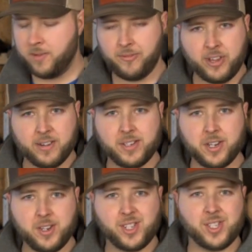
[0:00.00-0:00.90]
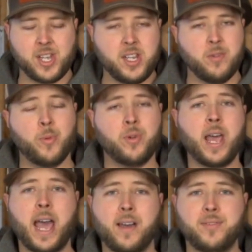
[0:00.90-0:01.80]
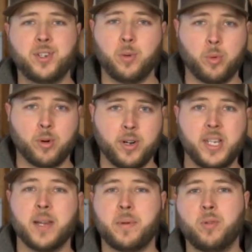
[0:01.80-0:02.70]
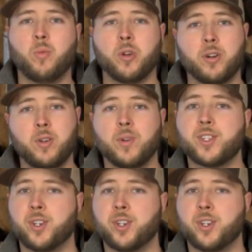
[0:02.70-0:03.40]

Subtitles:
Very nice. Then you won't have to worry about wondering what's a